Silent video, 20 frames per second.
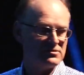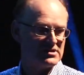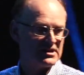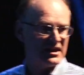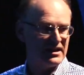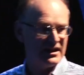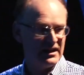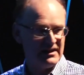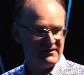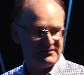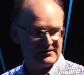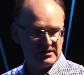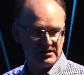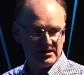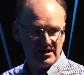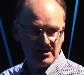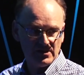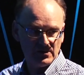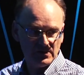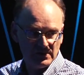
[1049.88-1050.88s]
was kind of left
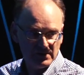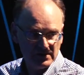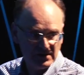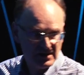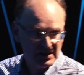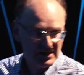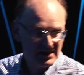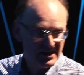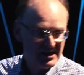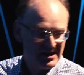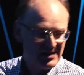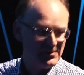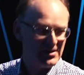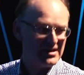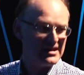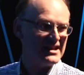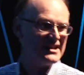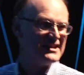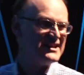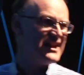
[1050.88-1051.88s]
alone.
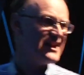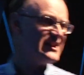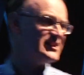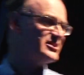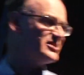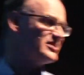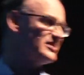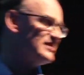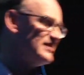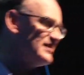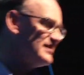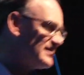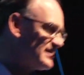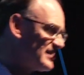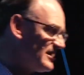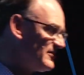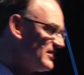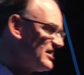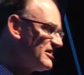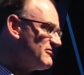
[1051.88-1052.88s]
But then nature did
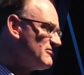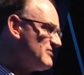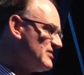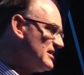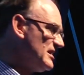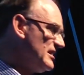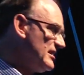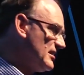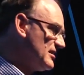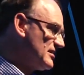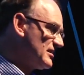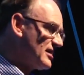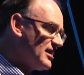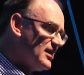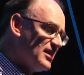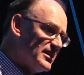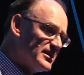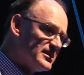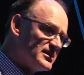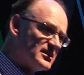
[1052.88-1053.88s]
something really
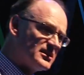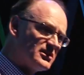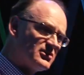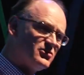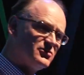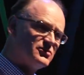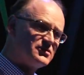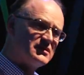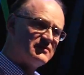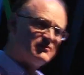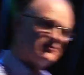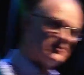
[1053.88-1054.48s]
unkind. It caused a